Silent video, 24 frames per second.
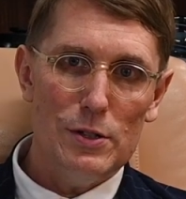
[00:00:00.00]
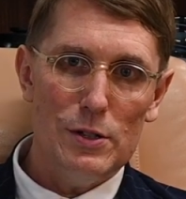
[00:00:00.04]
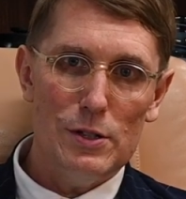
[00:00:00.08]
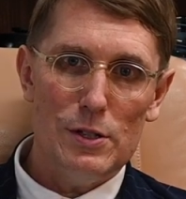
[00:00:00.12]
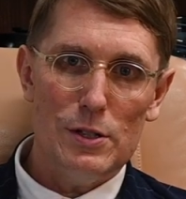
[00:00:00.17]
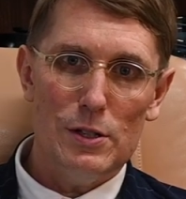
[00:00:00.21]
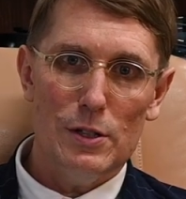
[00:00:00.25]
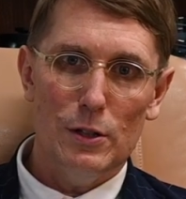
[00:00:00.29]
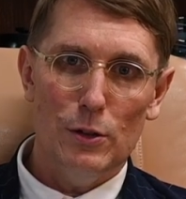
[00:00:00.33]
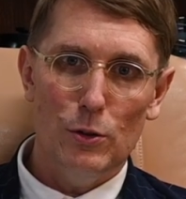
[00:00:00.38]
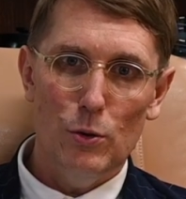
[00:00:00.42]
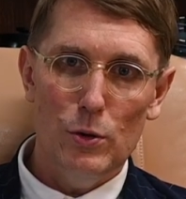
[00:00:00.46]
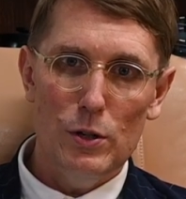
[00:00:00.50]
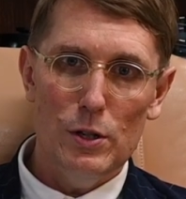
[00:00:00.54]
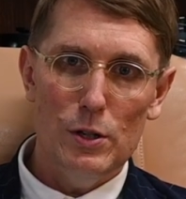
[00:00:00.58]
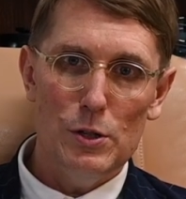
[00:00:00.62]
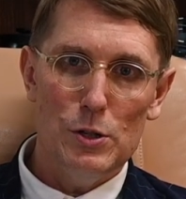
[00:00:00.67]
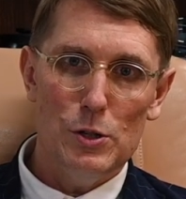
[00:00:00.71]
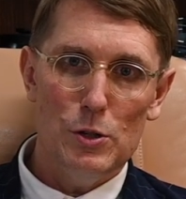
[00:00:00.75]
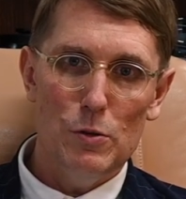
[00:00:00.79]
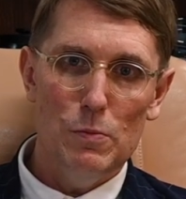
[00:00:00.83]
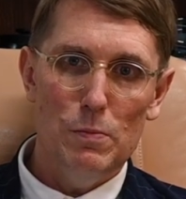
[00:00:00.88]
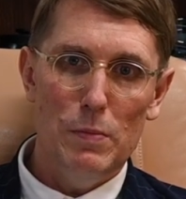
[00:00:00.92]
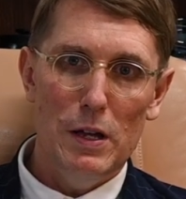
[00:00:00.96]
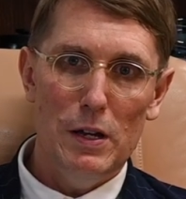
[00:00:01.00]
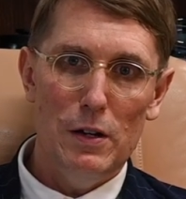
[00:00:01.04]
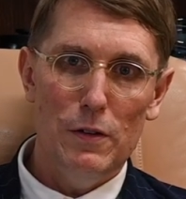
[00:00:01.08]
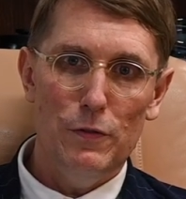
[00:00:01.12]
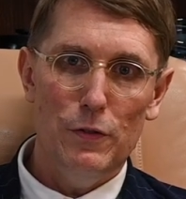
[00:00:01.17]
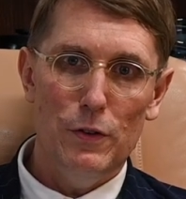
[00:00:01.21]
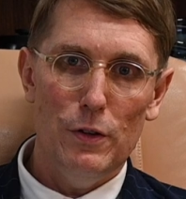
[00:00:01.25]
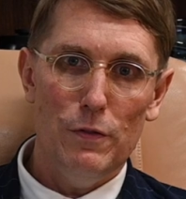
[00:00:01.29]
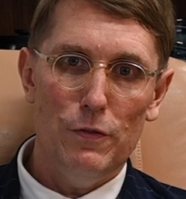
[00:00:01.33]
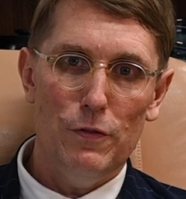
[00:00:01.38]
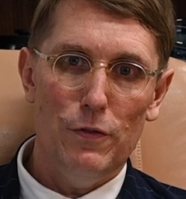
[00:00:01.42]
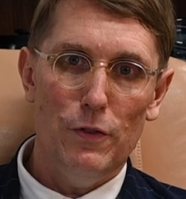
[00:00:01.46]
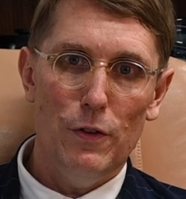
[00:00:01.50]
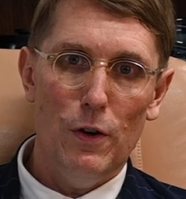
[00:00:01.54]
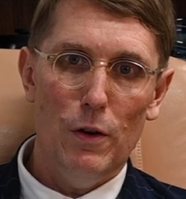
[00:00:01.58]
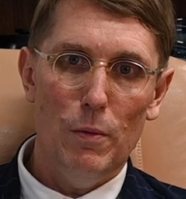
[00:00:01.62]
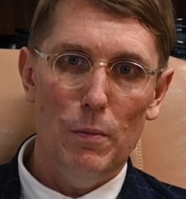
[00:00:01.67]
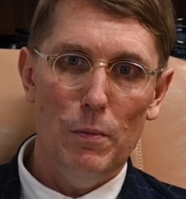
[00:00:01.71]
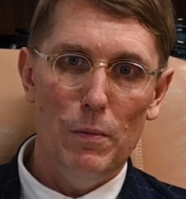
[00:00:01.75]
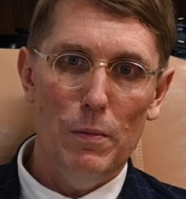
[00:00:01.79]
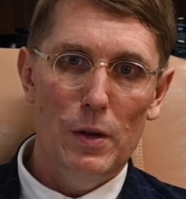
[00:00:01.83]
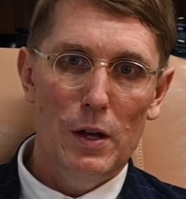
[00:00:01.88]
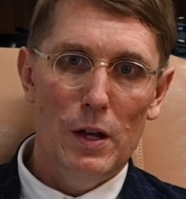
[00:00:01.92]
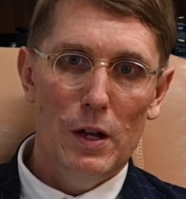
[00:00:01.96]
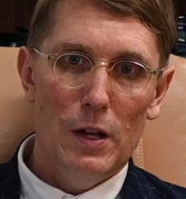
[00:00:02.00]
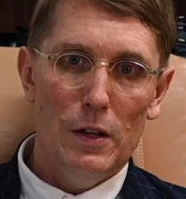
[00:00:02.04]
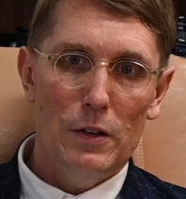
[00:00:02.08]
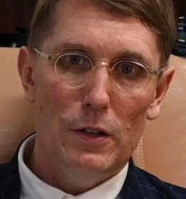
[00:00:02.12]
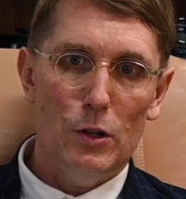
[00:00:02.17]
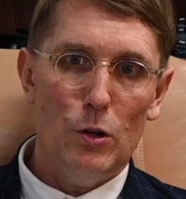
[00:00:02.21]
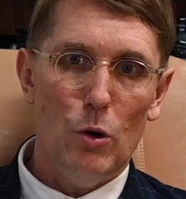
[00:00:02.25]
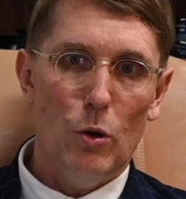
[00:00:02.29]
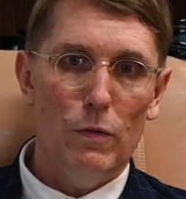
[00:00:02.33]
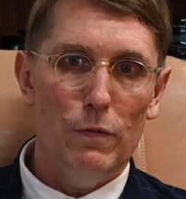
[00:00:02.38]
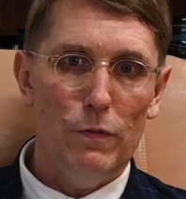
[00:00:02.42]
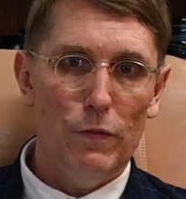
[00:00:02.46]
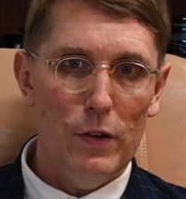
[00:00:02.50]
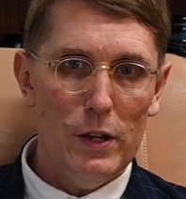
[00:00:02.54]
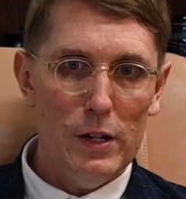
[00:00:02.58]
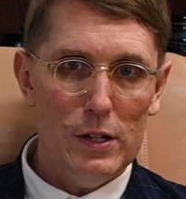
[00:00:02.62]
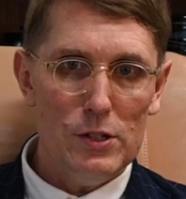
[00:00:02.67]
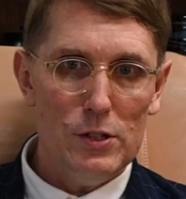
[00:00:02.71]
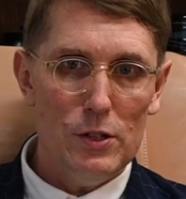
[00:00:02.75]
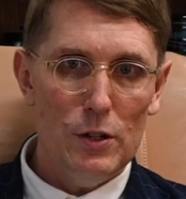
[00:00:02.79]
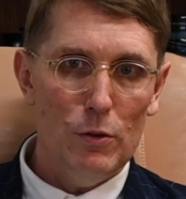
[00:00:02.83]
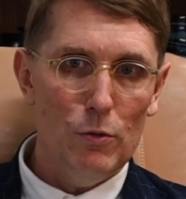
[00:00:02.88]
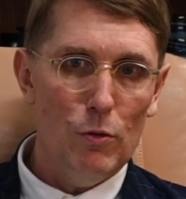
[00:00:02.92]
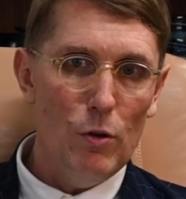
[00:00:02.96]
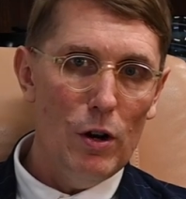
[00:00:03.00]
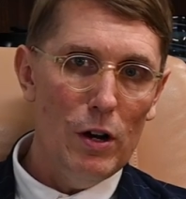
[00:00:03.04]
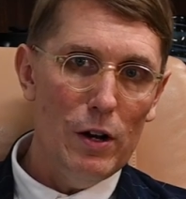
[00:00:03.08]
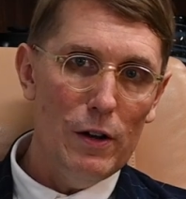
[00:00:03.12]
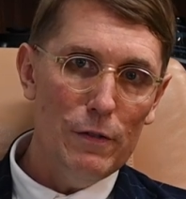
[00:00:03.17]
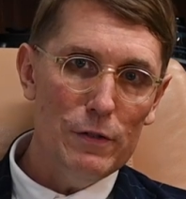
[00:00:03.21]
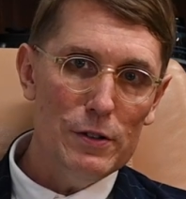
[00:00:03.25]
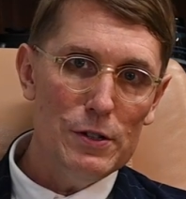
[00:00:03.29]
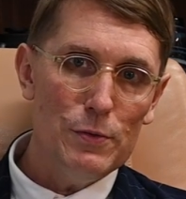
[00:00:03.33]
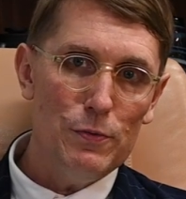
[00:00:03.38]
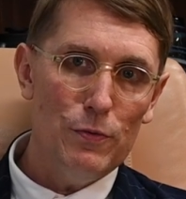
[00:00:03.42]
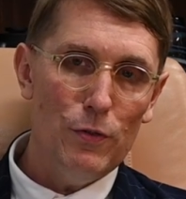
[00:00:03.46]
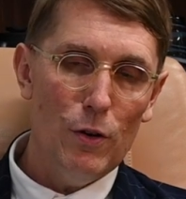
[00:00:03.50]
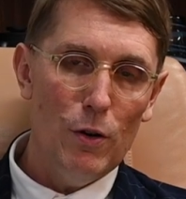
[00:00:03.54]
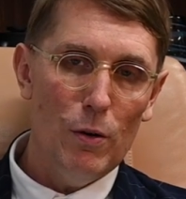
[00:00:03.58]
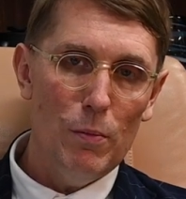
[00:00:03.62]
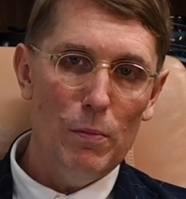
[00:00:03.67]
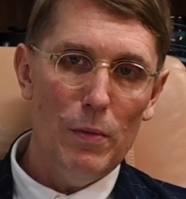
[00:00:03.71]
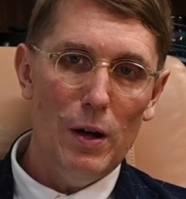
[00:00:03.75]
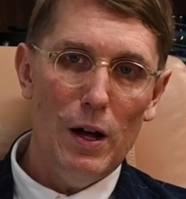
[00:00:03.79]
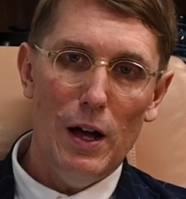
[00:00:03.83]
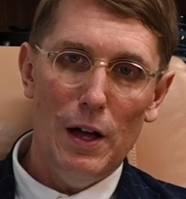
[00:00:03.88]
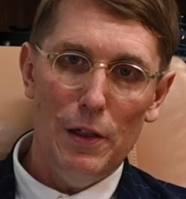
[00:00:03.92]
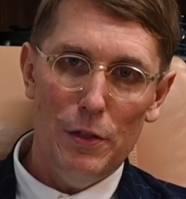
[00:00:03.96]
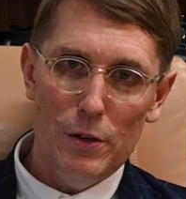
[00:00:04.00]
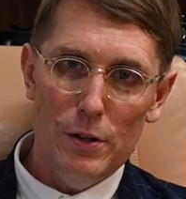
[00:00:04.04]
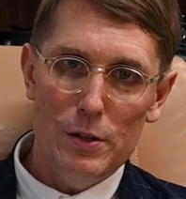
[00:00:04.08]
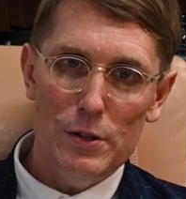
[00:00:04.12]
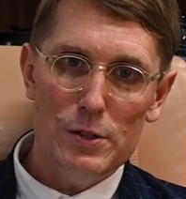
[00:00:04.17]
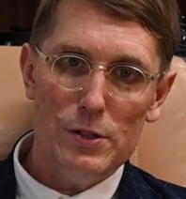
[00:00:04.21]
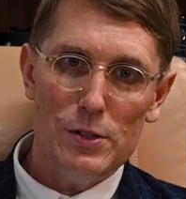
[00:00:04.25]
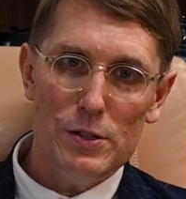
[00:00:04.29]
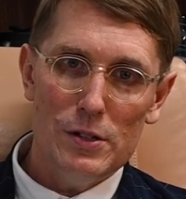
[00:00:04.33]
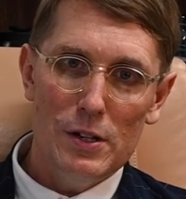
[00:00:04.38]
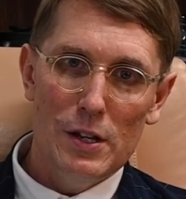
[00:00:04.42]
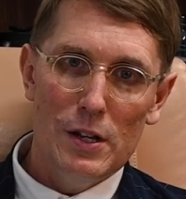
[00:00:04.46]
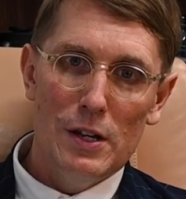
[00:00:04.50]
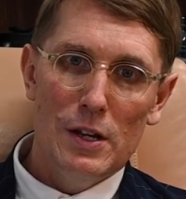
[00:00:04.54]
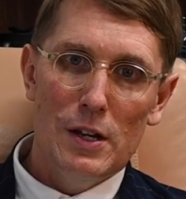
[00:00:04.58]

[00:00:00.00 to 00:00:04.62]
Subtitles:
It's the lawyers who benefit from the conflicts that arise from others.